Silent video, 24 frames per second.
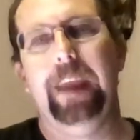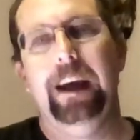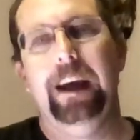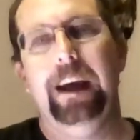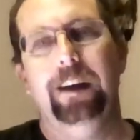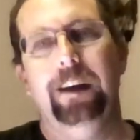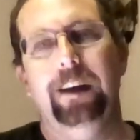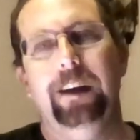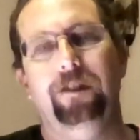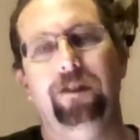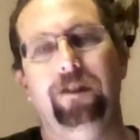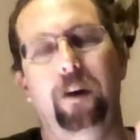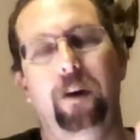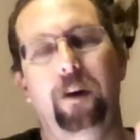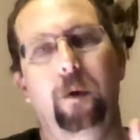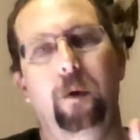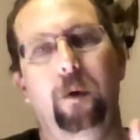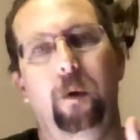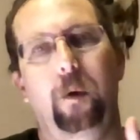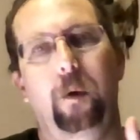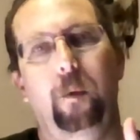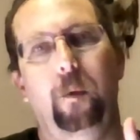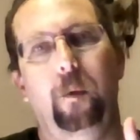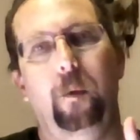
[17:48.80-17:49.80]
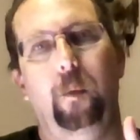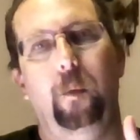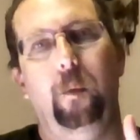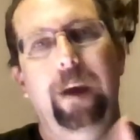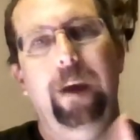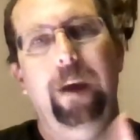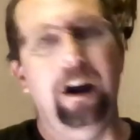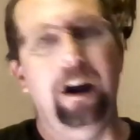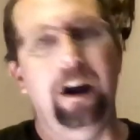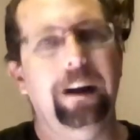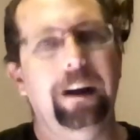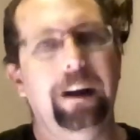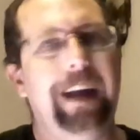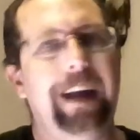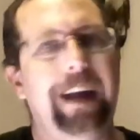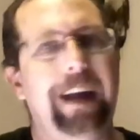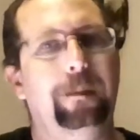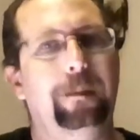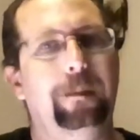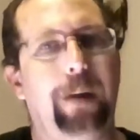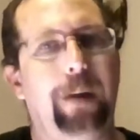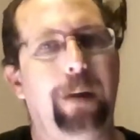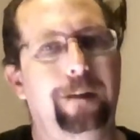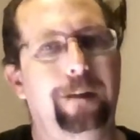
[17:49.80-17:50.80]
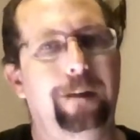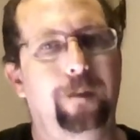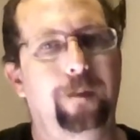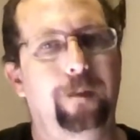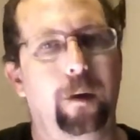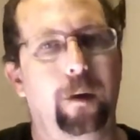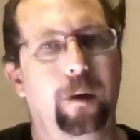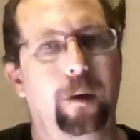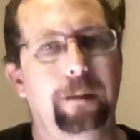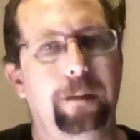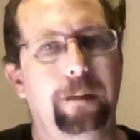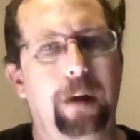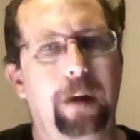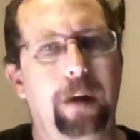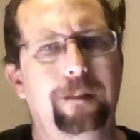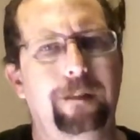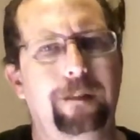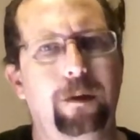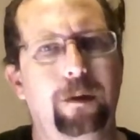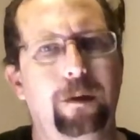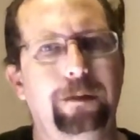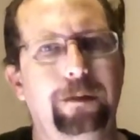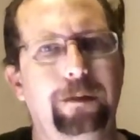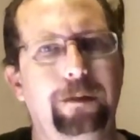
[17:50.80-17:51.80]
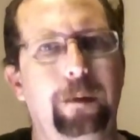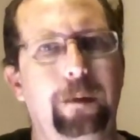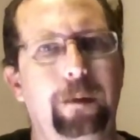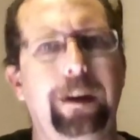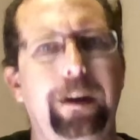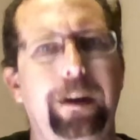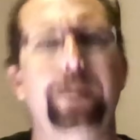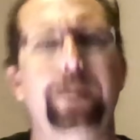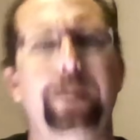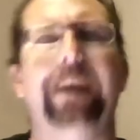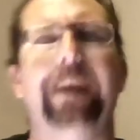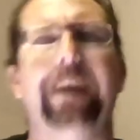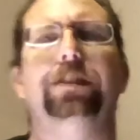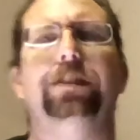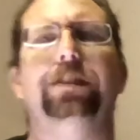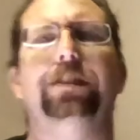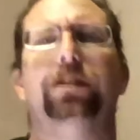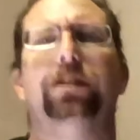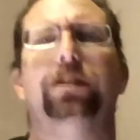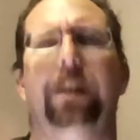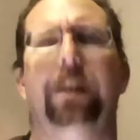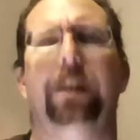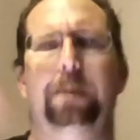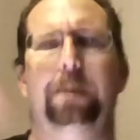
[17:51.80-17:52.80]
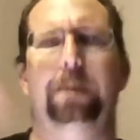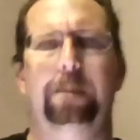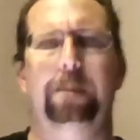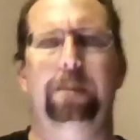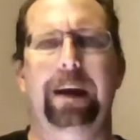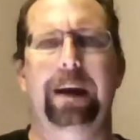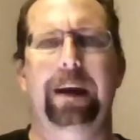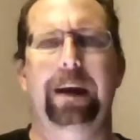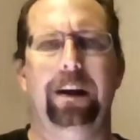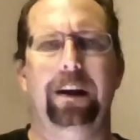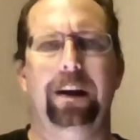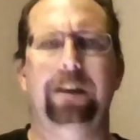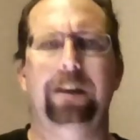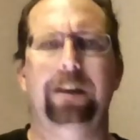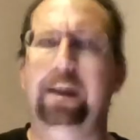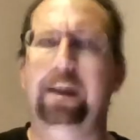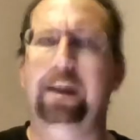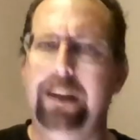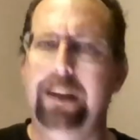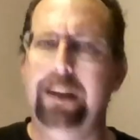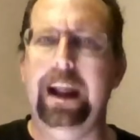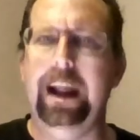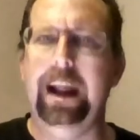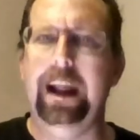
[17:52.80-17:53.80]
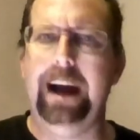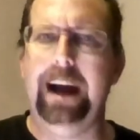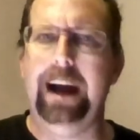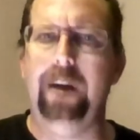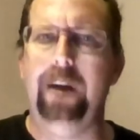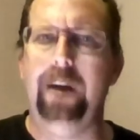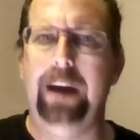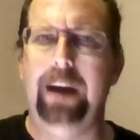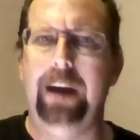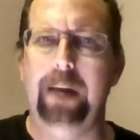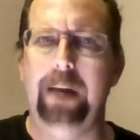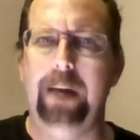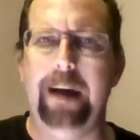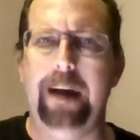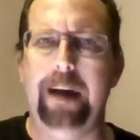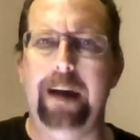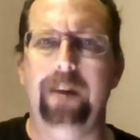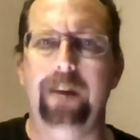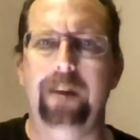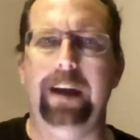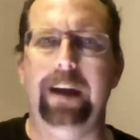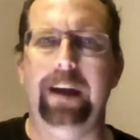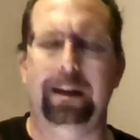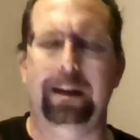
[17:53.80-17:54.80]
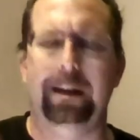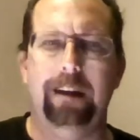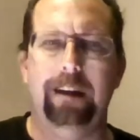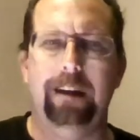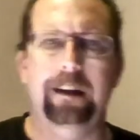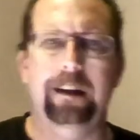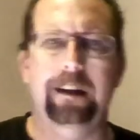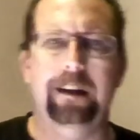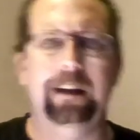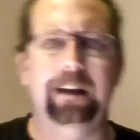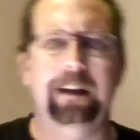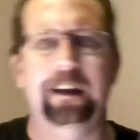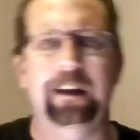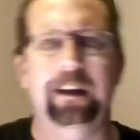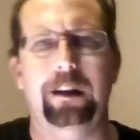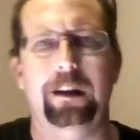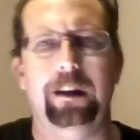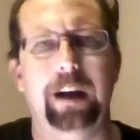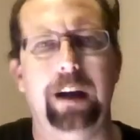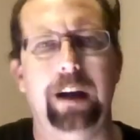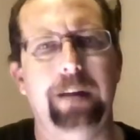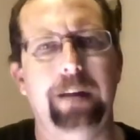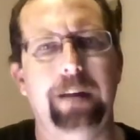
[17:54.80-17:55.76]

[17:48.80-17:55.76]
So we are going to have a part 4. The part 4 is where we're going to make it just a little bit bigger, because I did like how it came out, that little